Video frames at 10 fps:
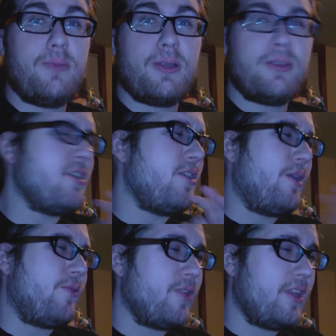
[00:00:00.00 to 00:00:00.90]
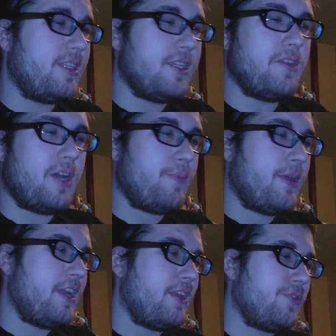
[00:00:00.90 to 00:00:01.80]
But no, I really did not
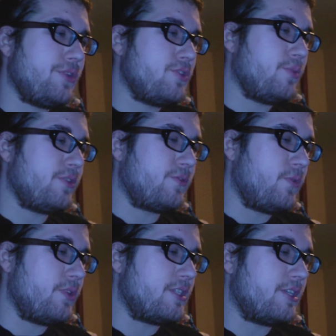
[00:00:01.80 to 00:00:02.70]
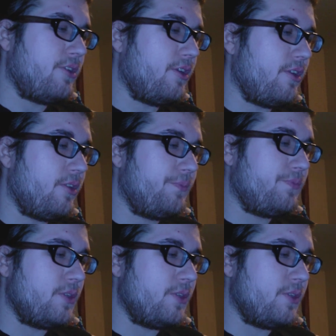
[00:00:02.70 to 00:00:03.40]
pay anything too much for this at all.